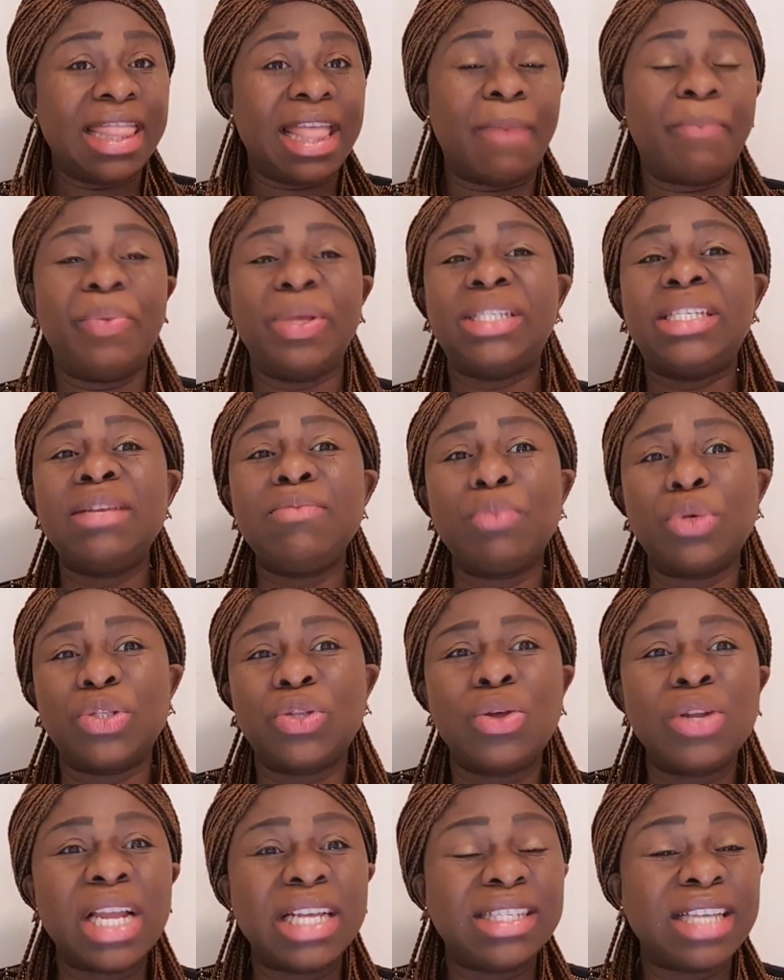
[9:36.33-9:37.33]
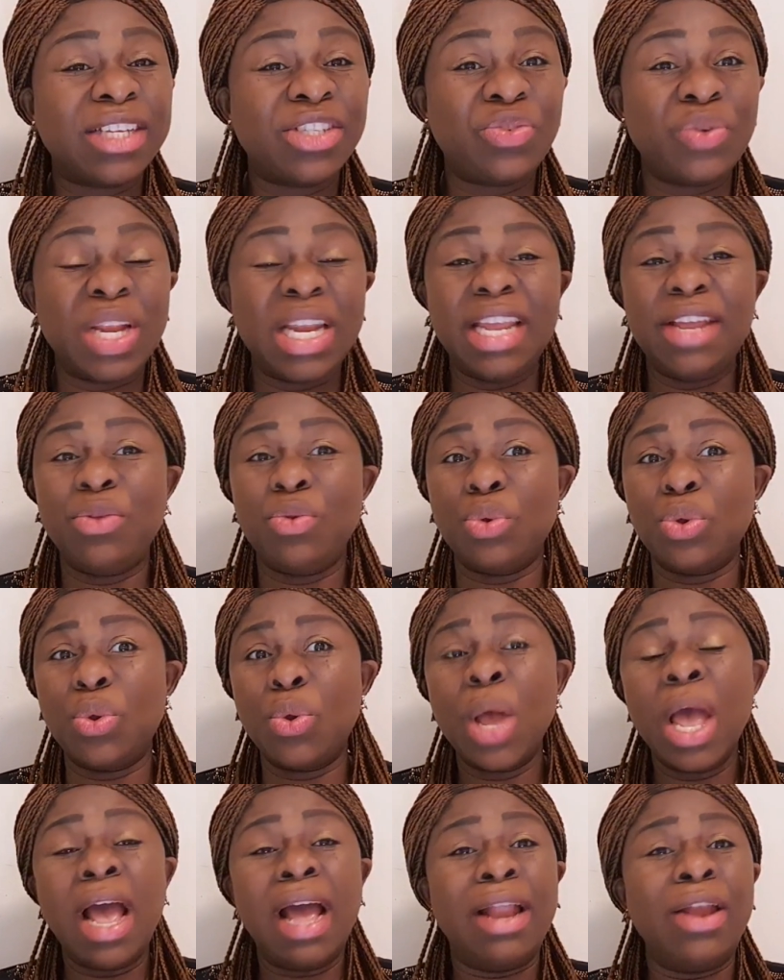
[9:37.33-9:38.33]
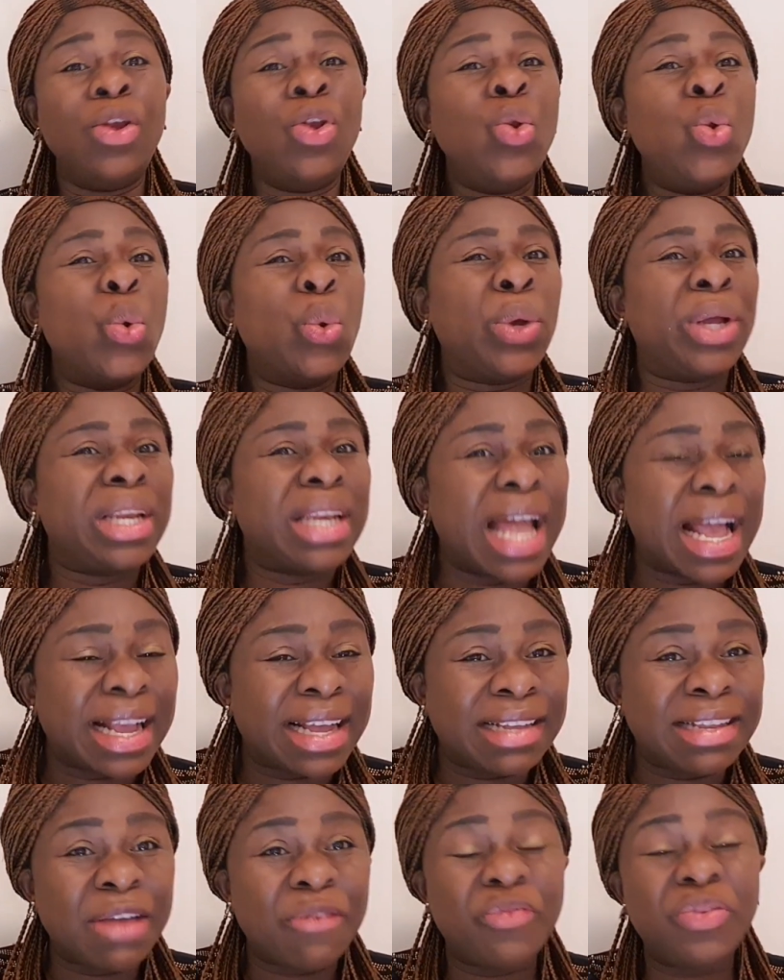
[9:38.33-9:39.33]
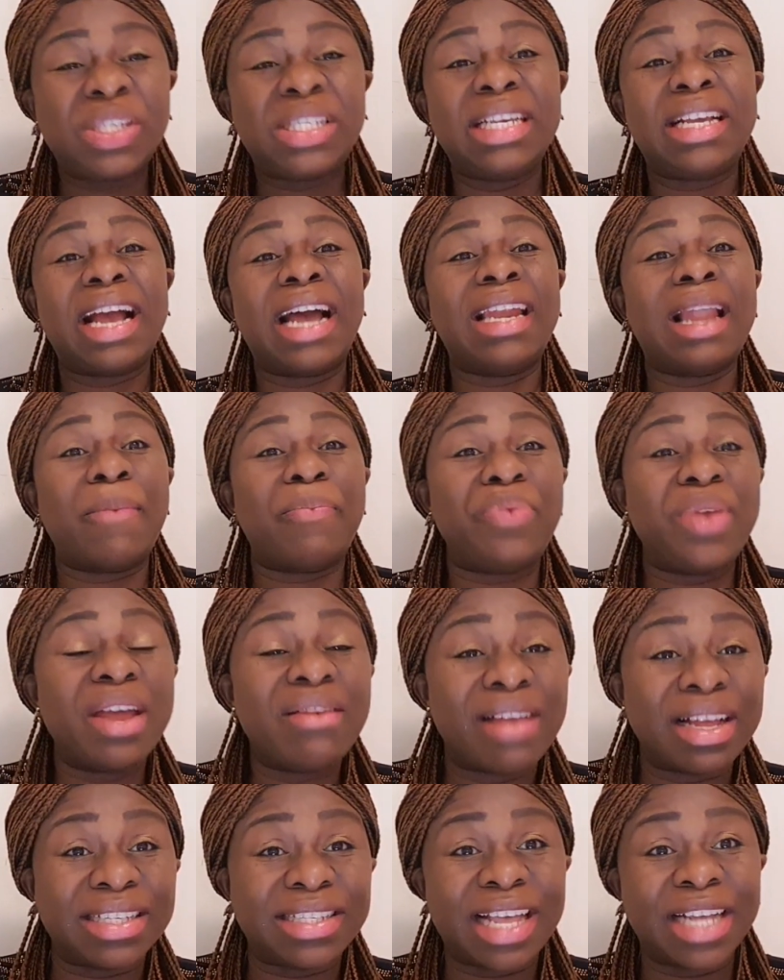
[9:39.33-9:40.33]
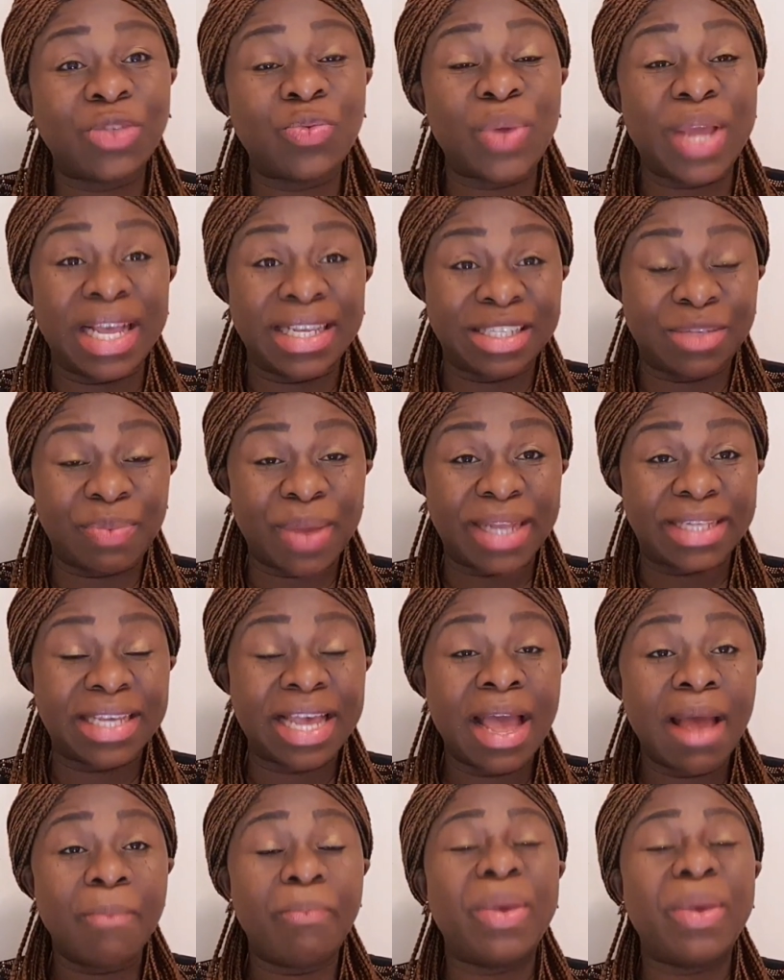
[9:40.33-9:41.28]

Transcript: That person must not necessarily, you know, look like the physical appearance that we expect.